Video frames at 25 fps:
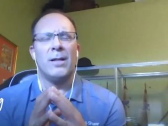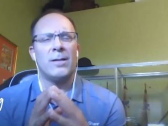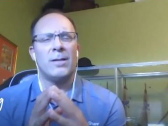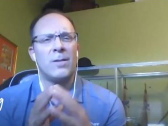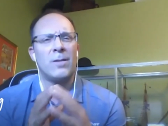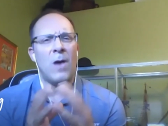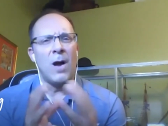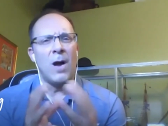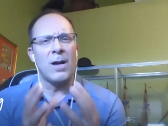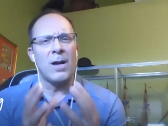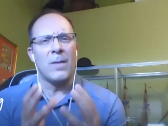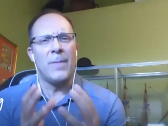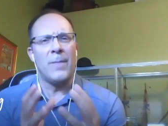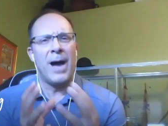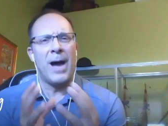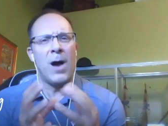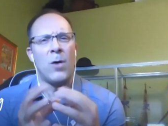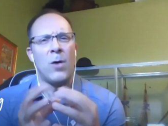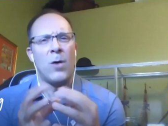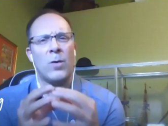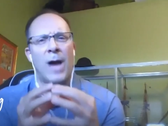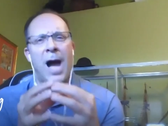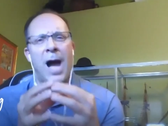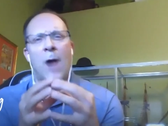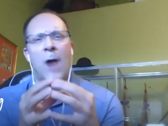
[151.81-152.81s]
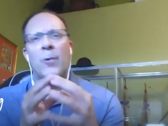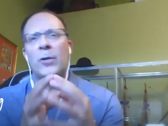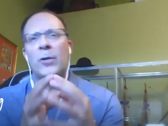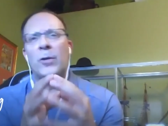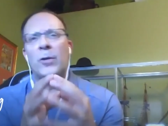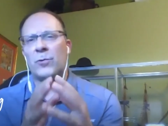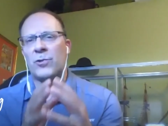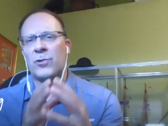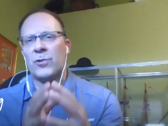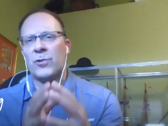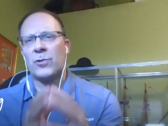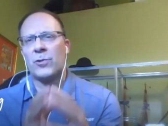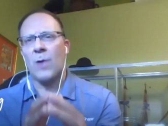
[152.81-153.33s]
Talk about how you
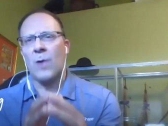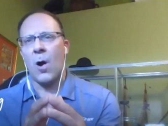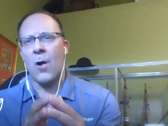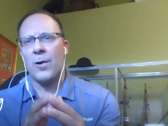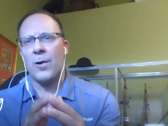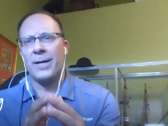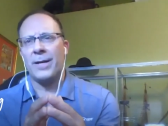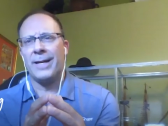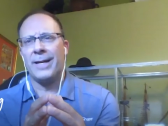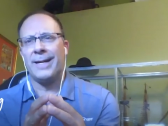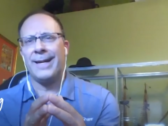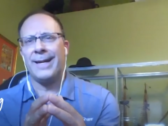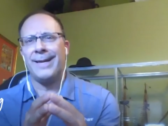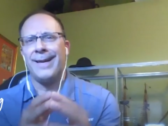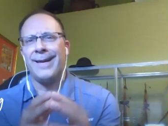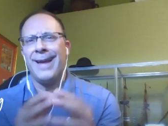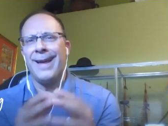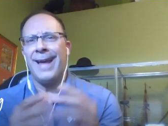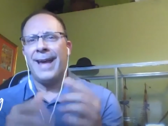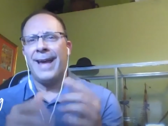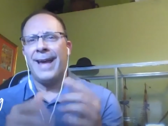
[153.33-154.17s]
started and